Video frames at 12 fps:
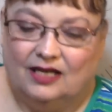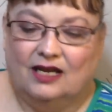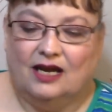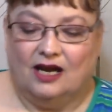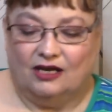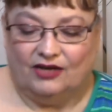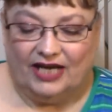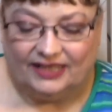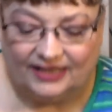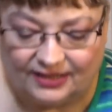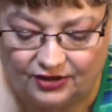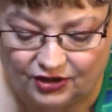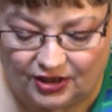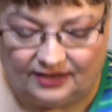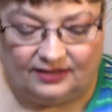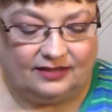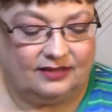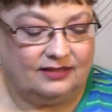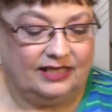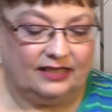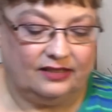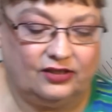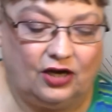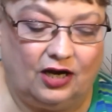All right, let's just get
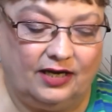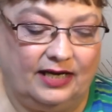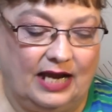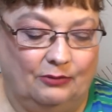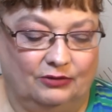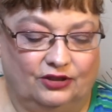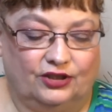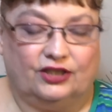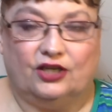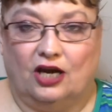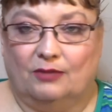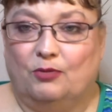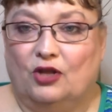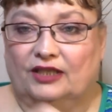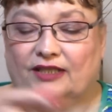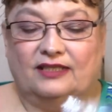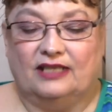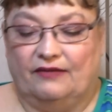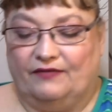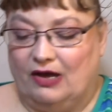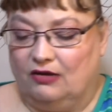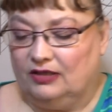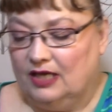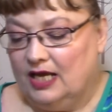started. I will just start pulling stuff
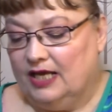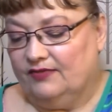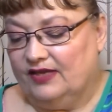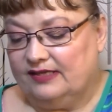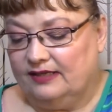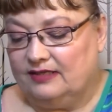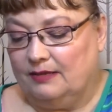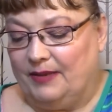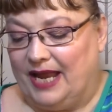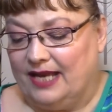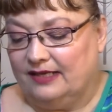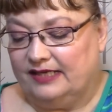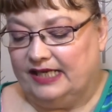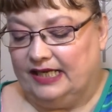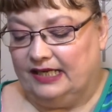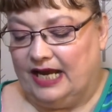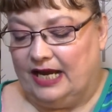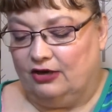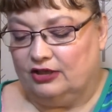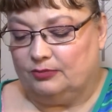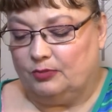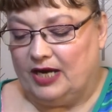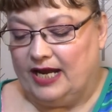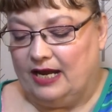out. This is a Pantene
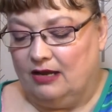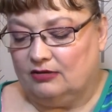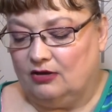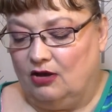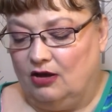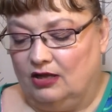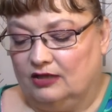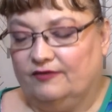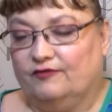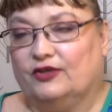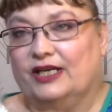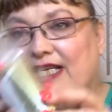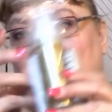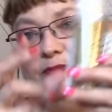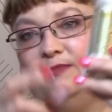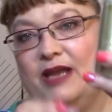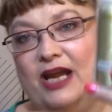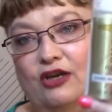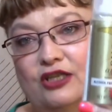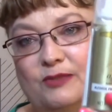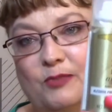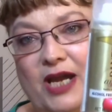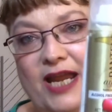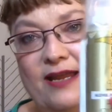Airspray, alcohol-free
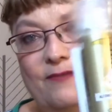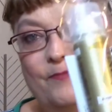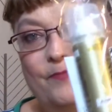hairspray.